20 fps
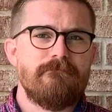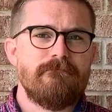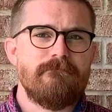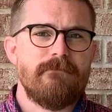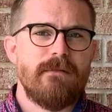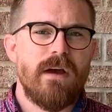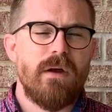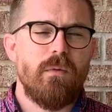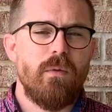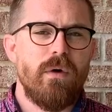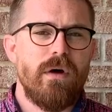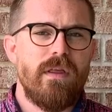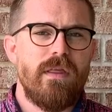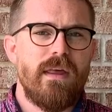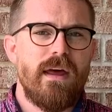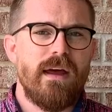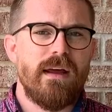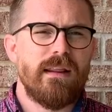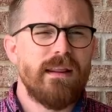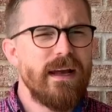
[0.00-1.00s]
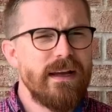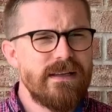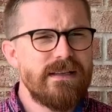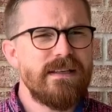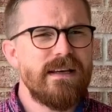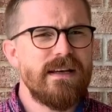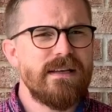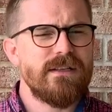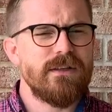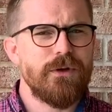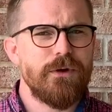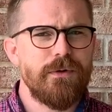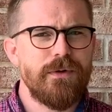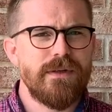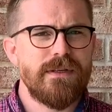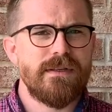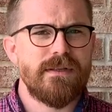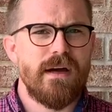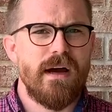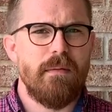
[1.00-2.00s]
and one that, like C.S.
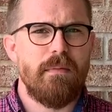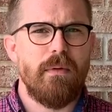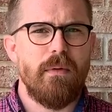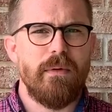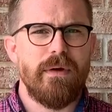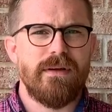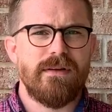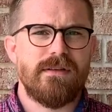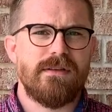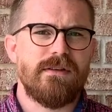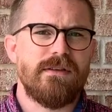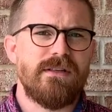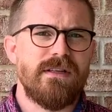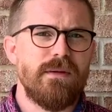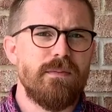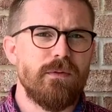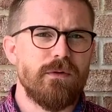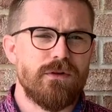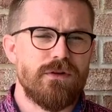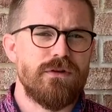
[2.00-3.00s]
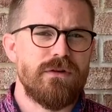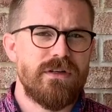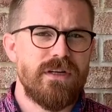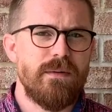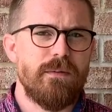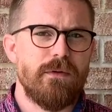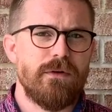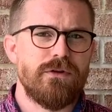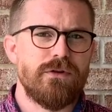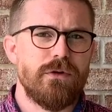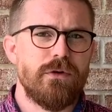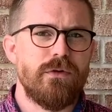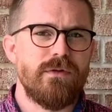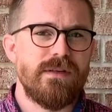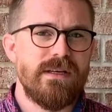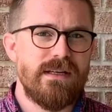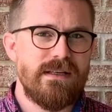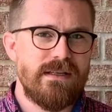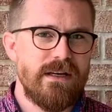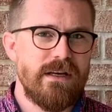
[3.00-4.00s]
Lewis, points to deeper truths
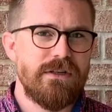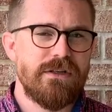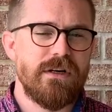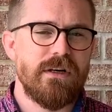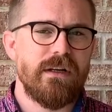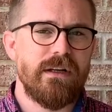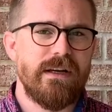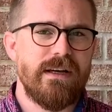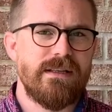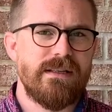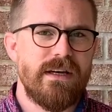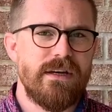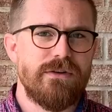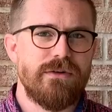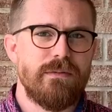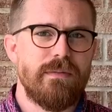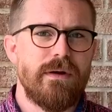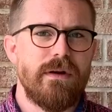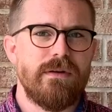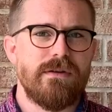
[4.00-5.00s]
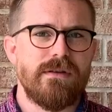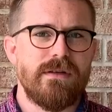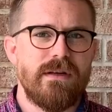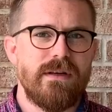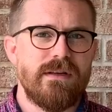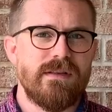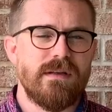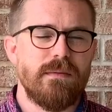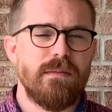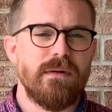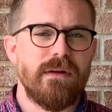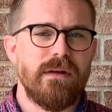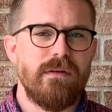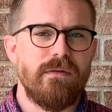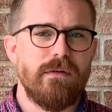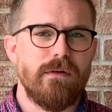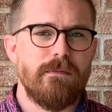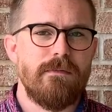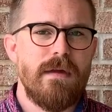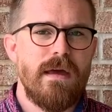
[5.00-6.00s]
intentionally, as Andrew Peterson is a
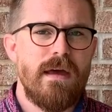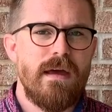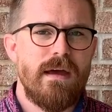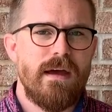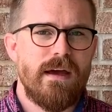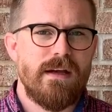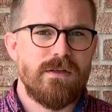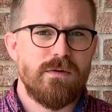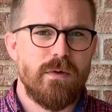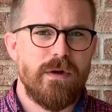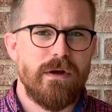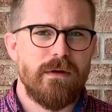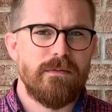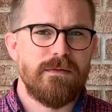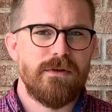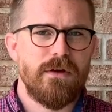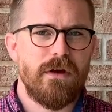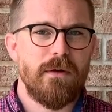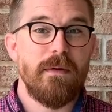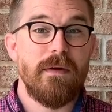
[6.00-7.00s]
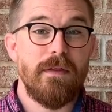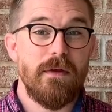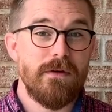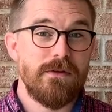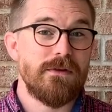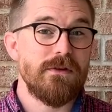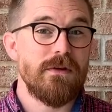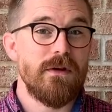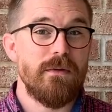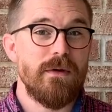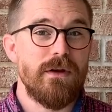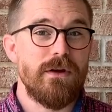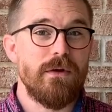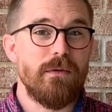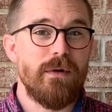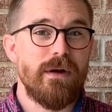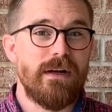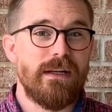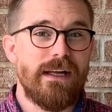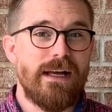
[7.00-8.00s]
believer as well. So commend those to you in your
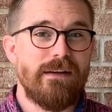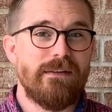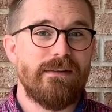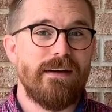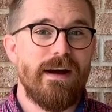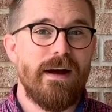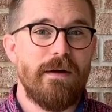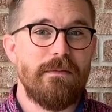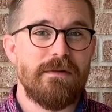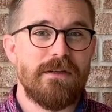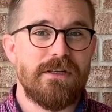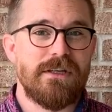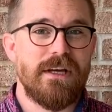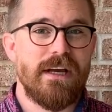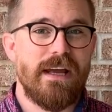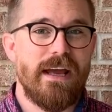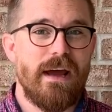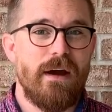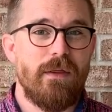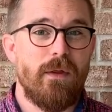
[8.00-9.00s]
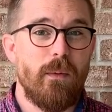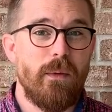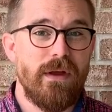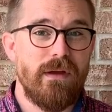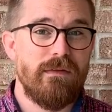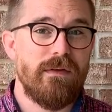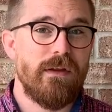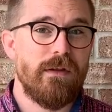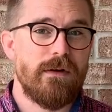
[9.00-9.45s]
read aloud time to check out the Wing Feather